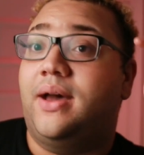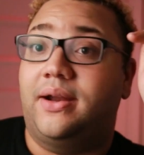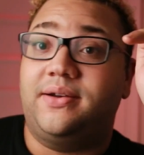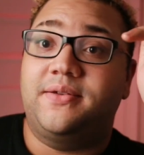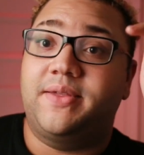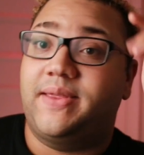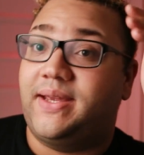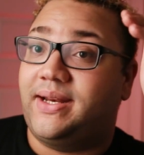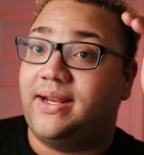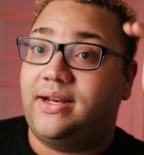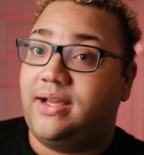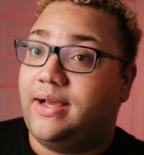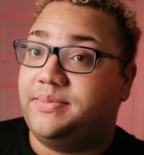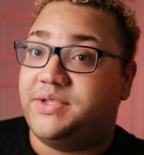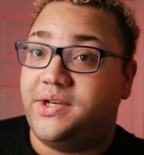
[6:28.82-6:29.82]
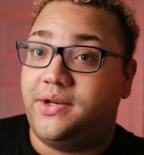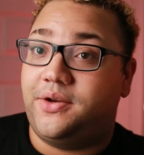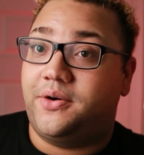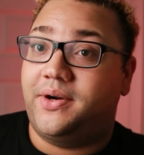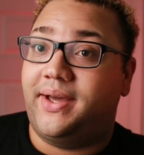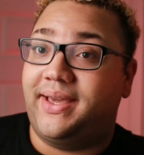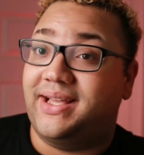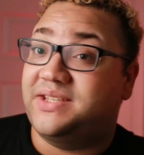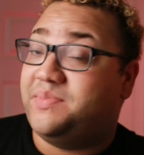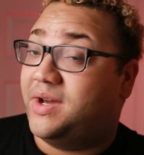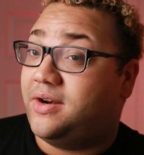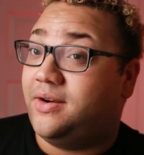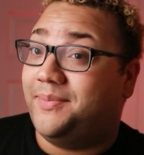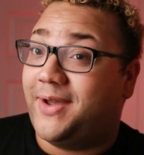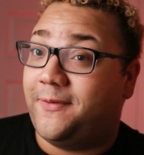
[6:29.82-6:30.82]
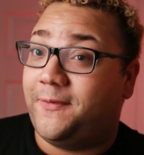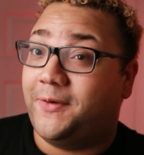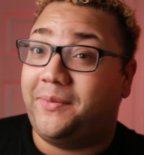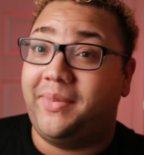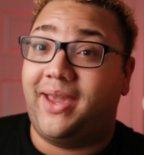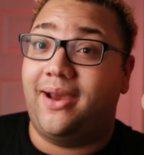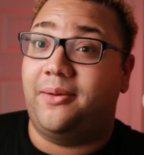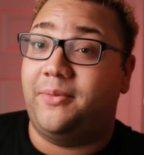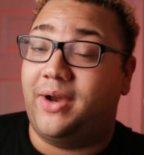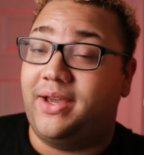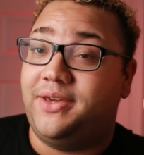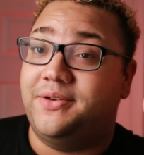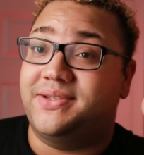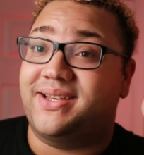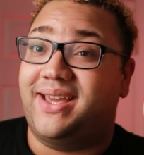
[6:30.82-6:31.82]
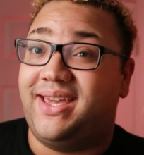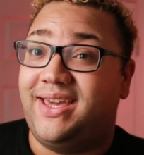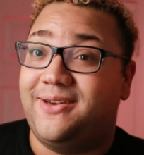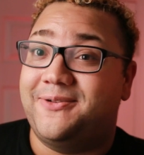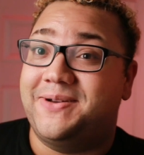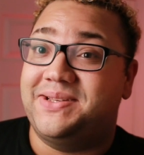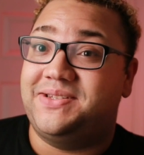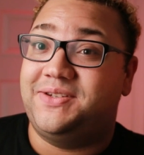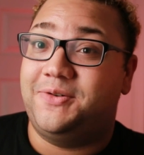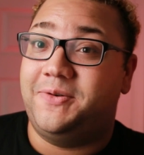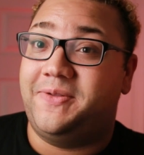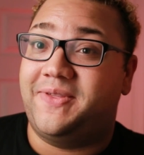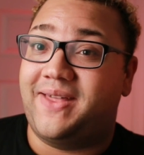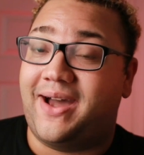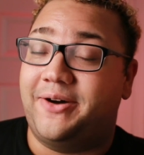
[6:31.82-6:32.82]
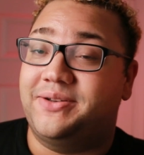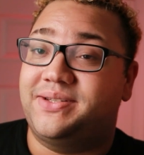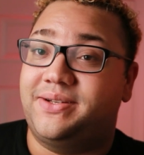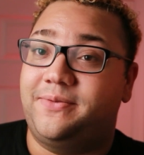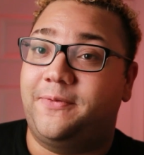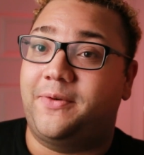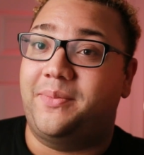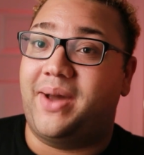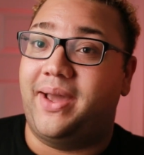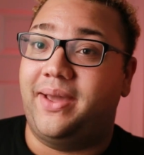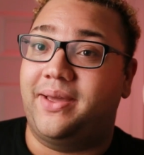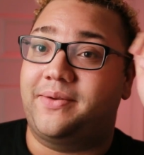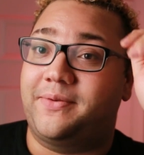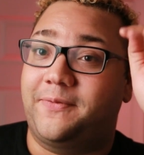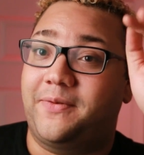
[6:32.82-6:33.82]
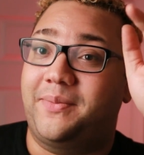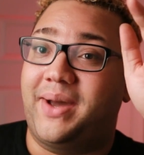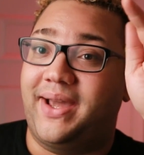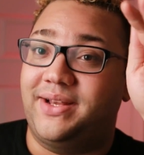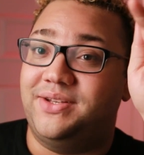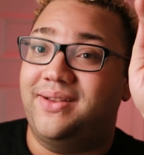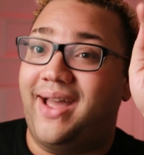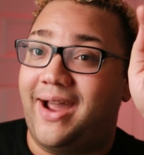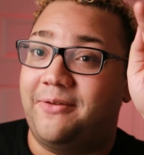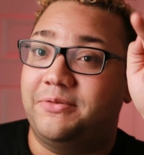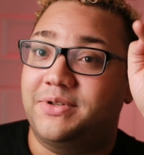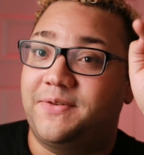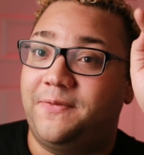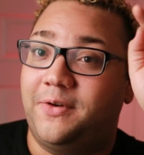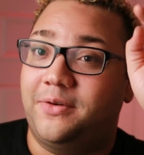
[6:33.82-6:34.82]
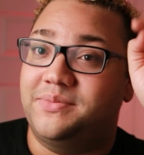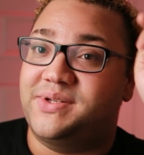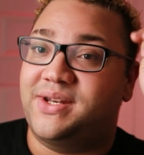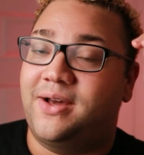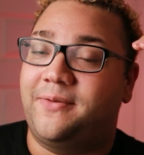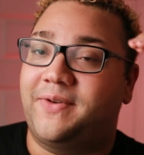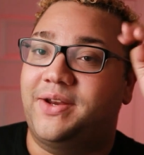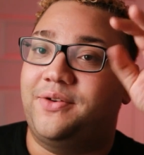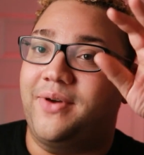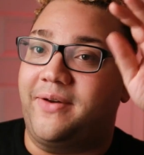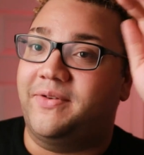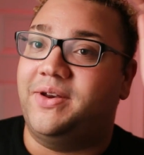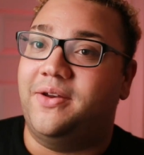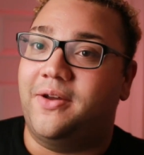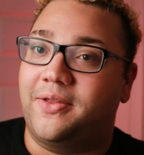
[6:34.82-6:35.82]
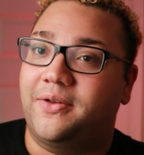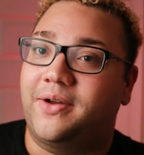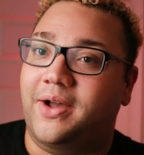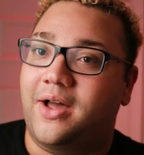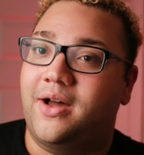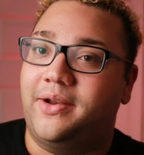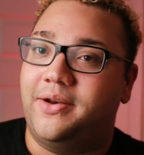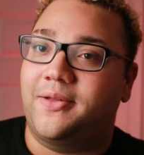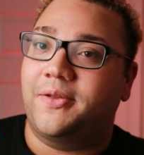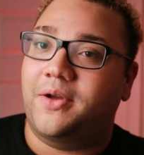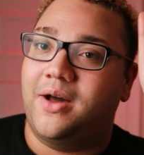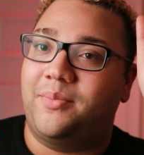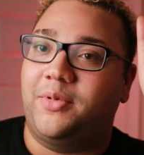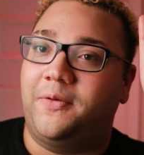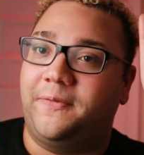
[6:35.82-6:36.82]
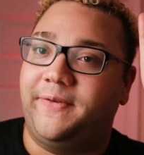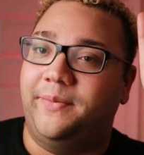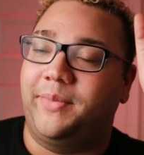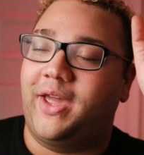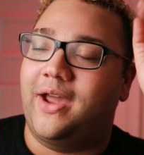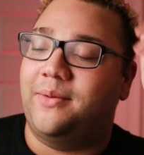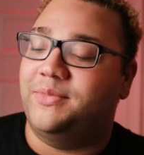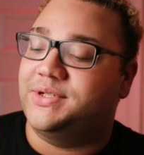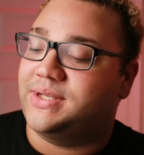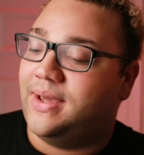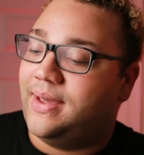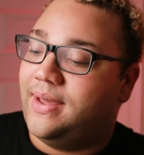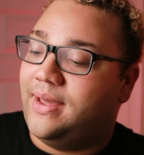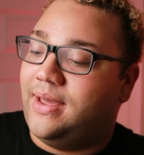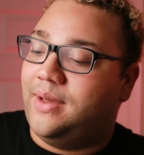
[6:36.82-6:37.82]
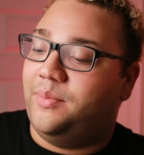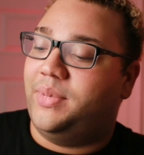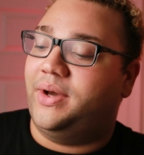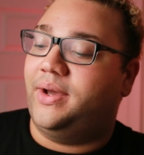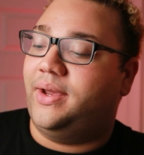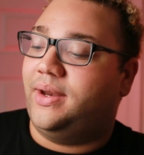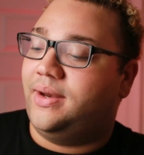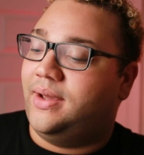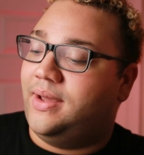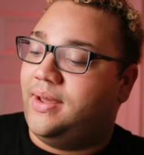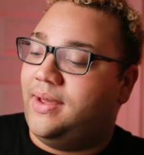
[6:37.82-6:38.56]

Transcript: Another thing that I absolutely don't like, it's better than my film camera. I use an EOS 2000 for my average film stuff. I do have another couple of film cameras, but